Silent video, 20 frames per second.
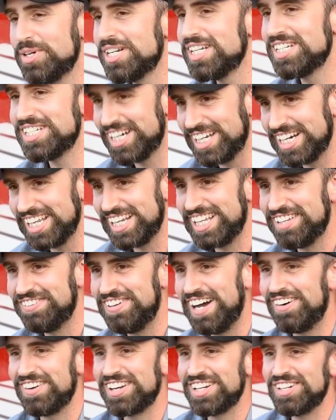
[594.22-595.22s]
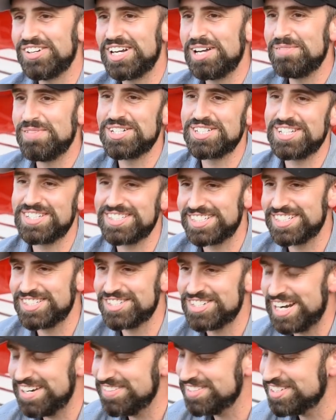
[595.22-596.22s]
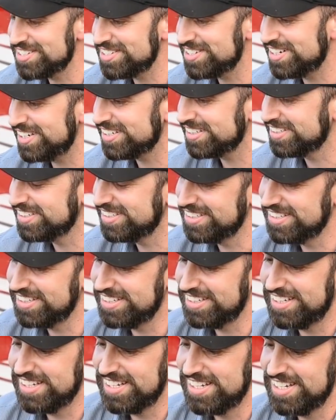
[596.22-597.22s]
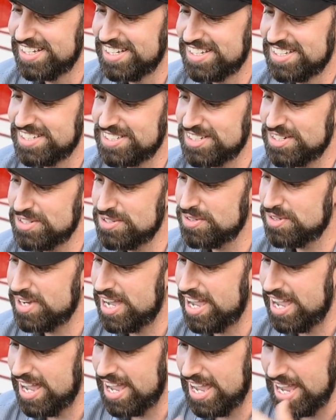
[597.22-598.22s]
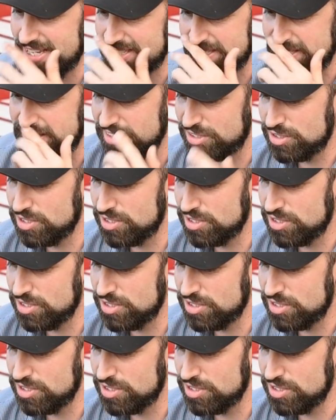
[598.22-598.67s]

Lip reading: wouldn't have done it if I would have known how much I was going to drive this truck. So as the